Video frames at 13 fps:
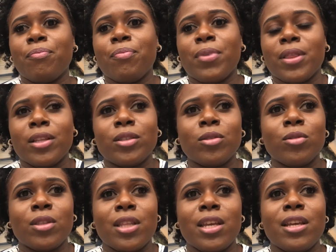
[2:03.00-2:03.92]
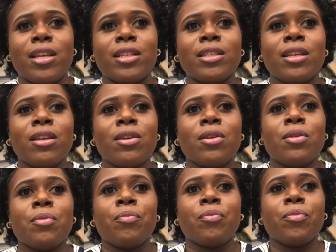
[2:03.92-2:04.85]
But the truth is,
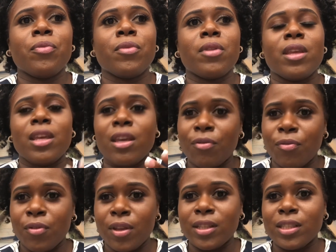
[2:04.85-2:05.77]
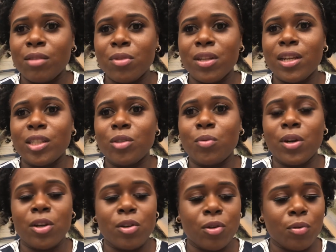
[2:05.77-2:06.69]
if it's something that you
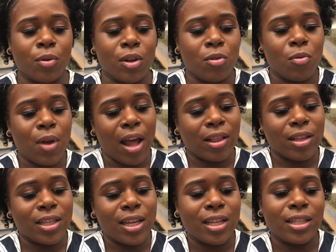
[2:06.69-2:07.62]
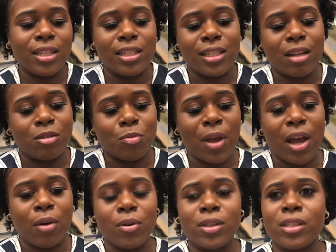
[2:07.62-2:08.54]
want to do and you have to take 10 steps
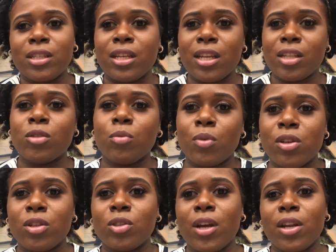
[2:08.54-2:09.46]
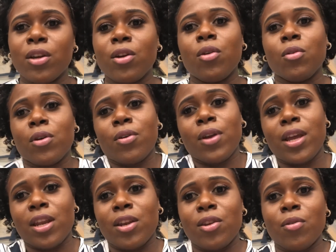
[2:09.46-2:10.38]
backwards to get to where you're trying to go
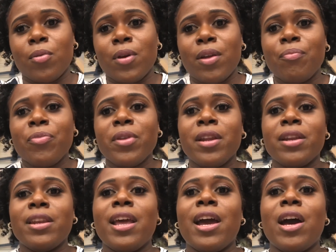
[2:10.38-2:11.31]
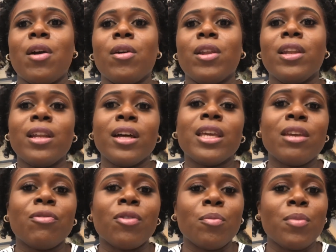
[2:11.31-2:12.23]
ahead and do it. Now,
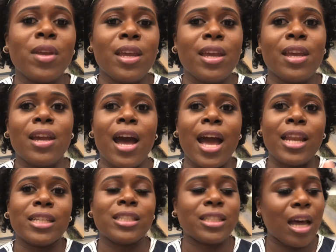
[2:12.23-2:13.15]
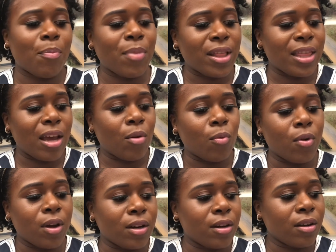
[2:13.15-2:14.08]
lucky for me, I didn't stop at that
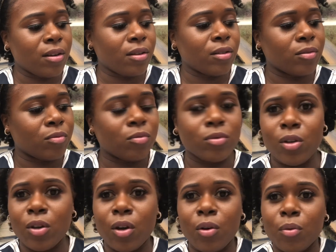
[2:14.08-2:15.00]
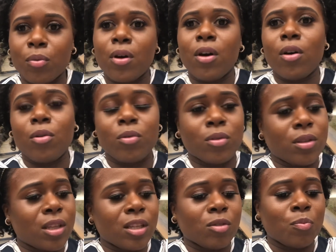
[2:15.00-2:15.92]
one, oh,
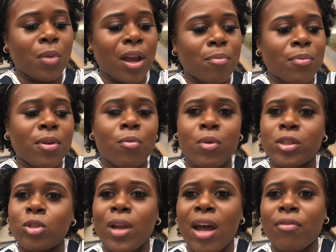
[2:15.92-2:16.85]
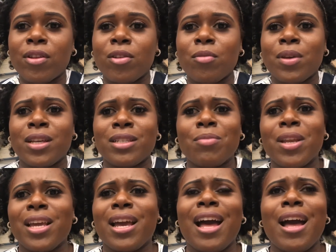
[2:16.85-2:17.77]
this might be what you have to do, because I'm